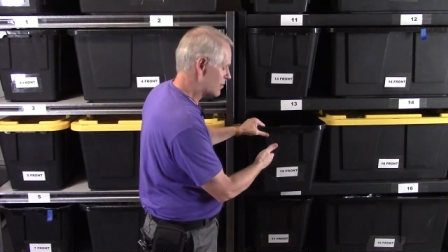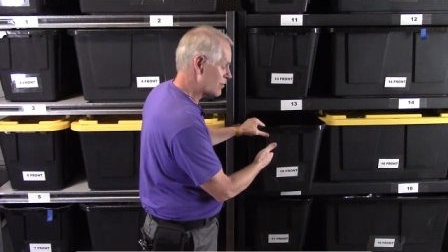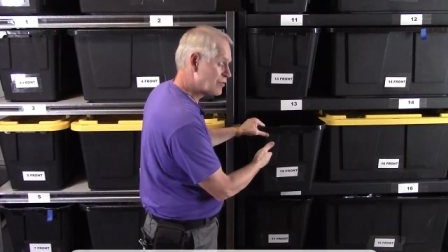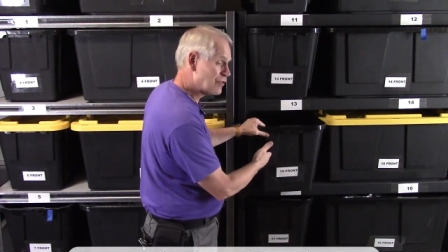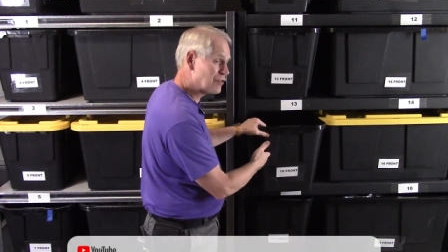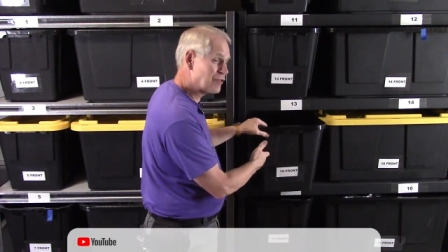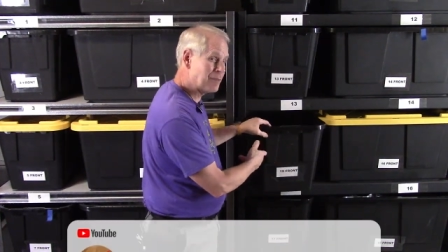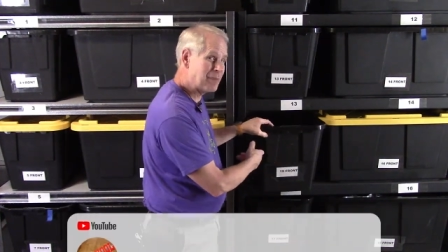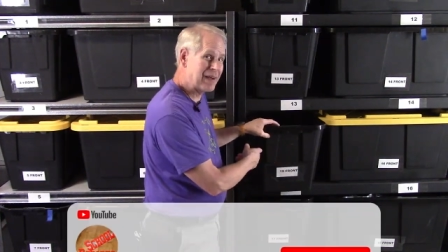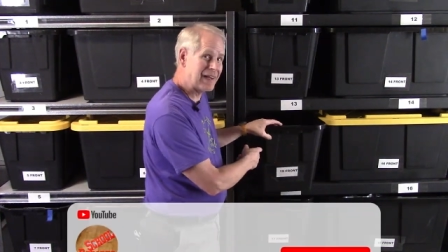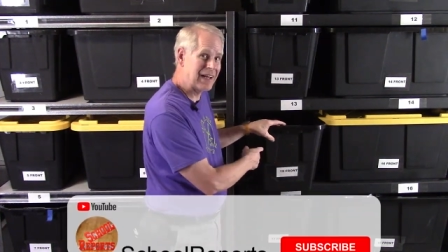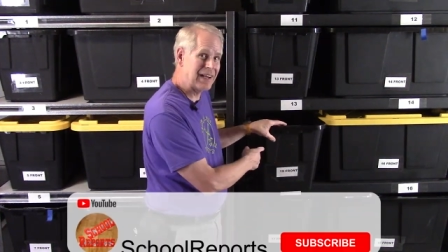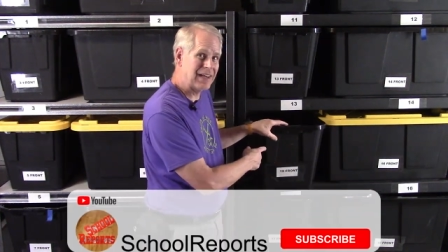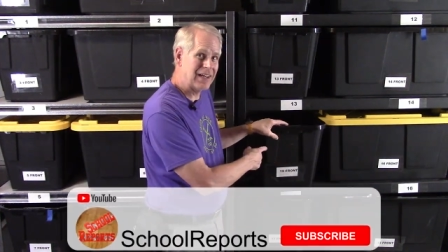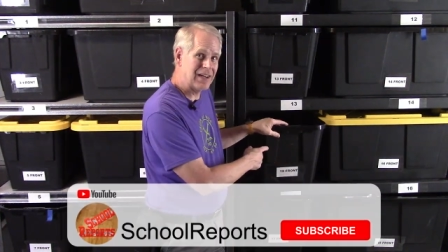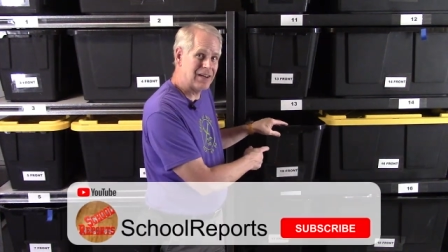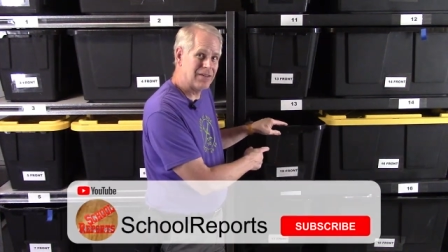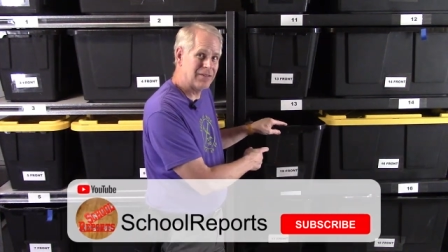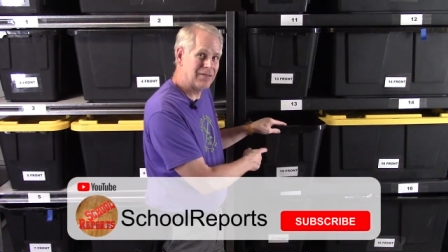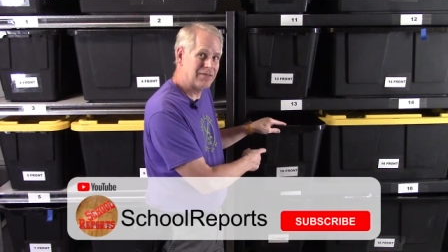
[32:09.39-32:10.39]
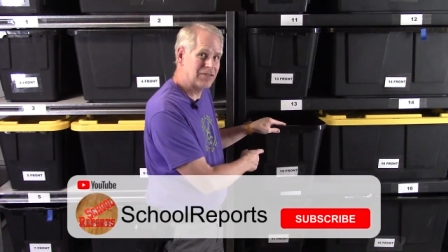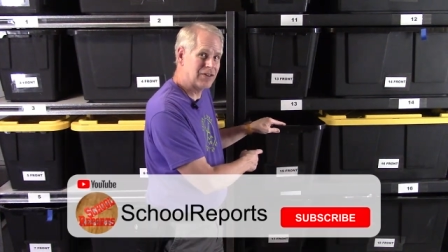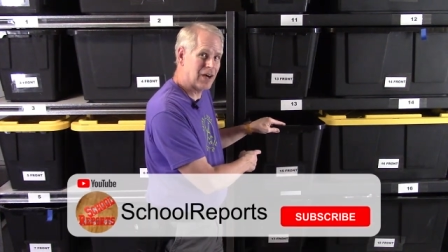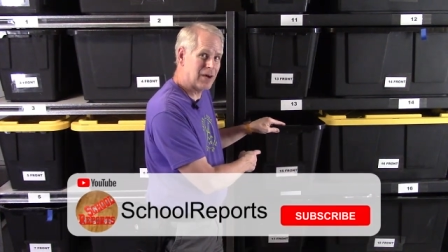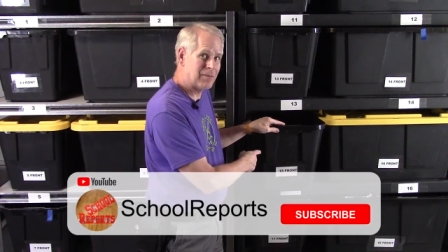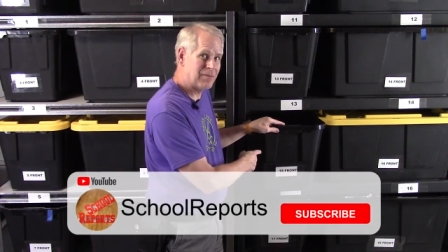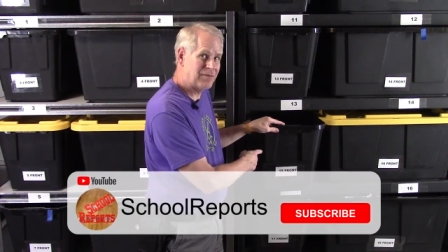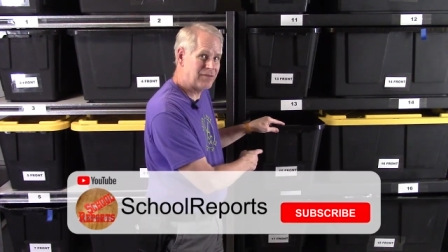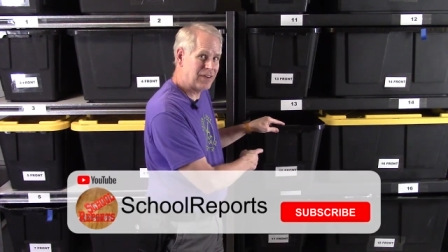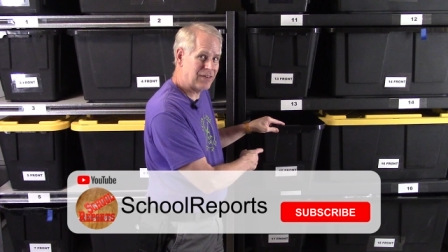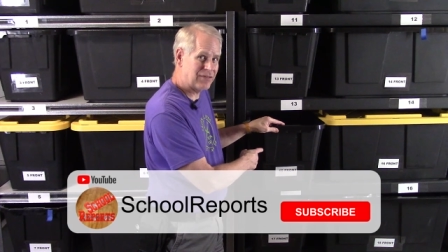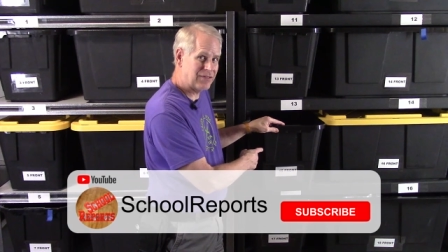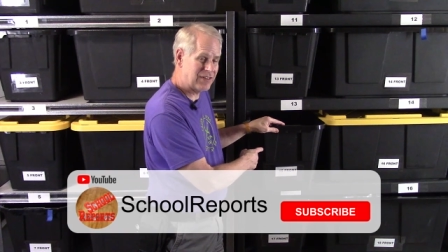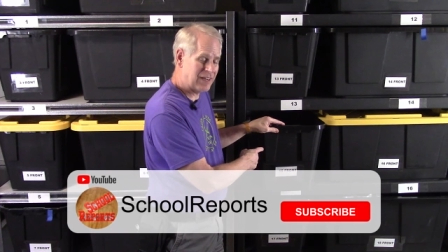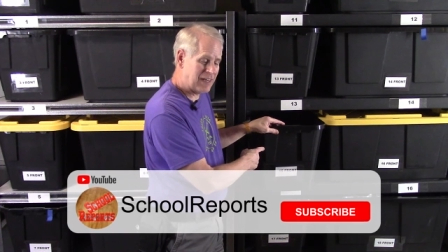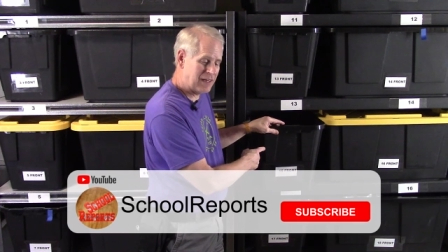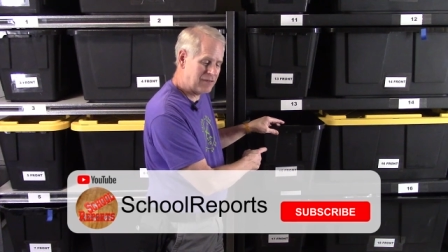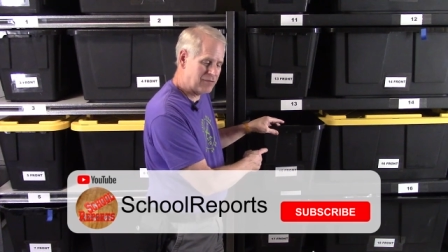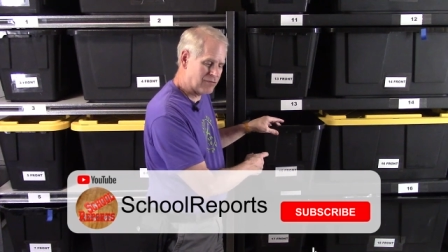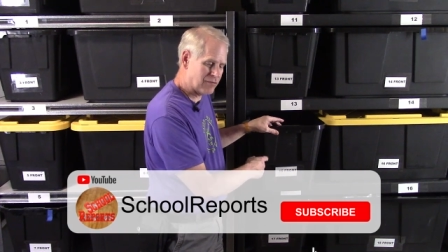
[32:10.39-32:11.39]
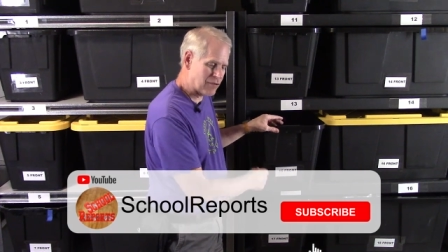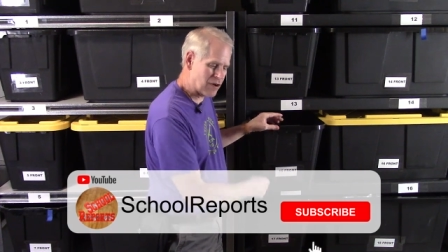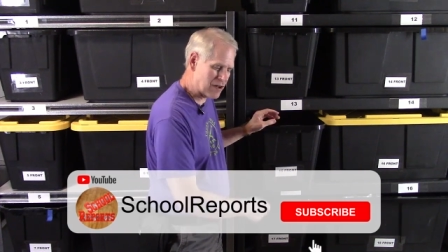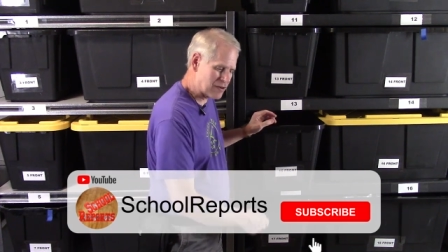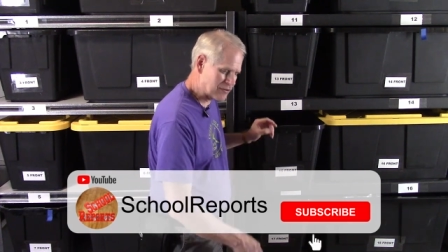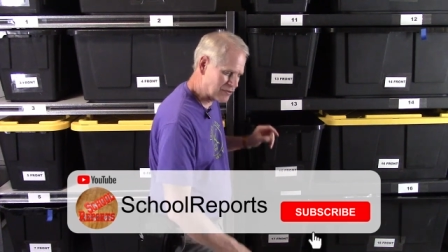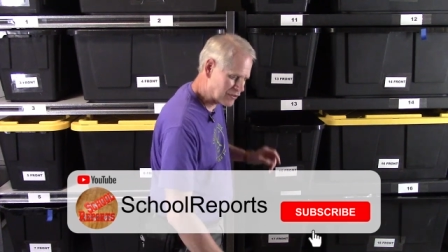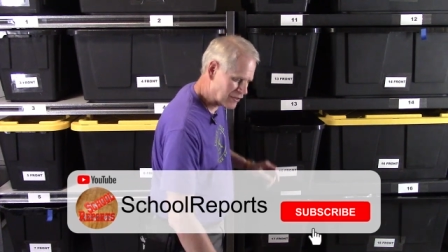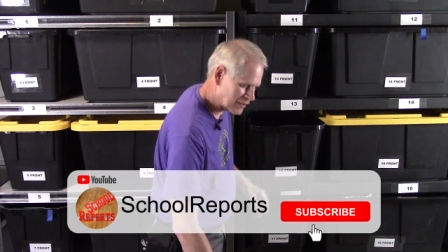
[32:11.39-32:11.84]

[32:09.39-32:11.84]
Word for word: it's the beginning of tub 15 front